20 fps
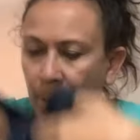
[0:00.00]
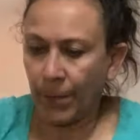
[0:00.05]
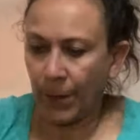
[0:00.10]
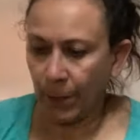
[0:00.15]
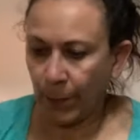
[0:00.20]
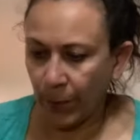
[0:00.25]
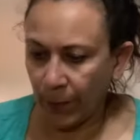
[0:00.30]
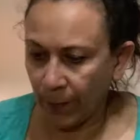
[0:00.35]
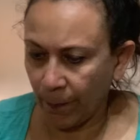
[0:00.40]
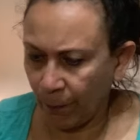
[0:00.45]

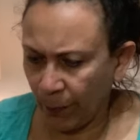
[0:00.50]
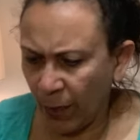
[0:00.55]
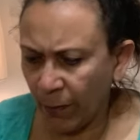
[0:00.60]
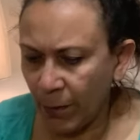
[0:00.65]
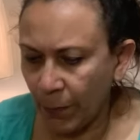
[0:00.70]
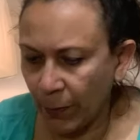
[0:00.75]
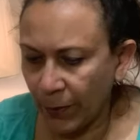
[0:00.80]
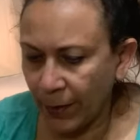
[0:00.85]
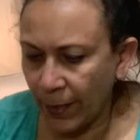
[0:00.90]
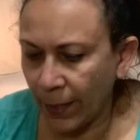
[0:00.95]
I'll probably
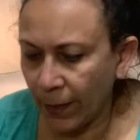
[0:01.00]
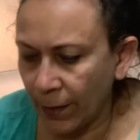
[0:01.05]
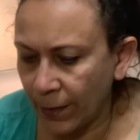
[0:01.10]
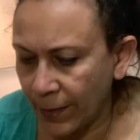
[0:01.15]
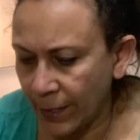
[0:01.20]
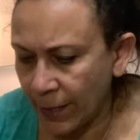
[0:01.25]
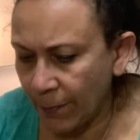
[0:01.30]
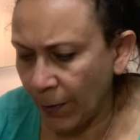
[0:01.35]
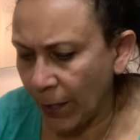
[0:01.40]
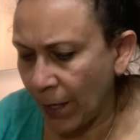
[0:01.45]
put that on
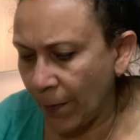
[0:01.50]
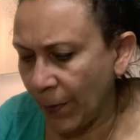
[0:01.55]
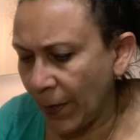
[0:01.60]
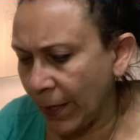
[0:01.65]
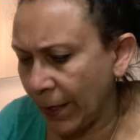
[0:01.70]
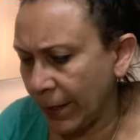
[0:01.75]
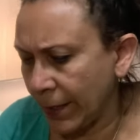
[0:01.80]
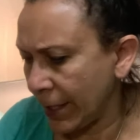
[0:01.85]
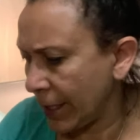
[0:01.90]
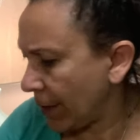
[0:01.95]
Depop
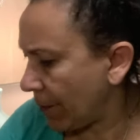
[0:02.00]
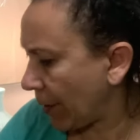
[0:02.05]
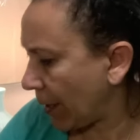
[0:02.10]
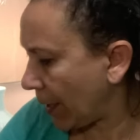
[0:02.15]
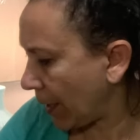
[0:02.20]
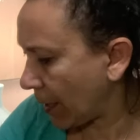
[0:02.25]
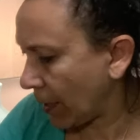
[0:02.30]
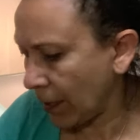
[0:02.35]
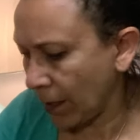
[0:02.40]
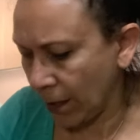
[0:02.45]
and
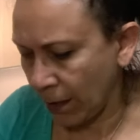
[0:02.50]
eBay.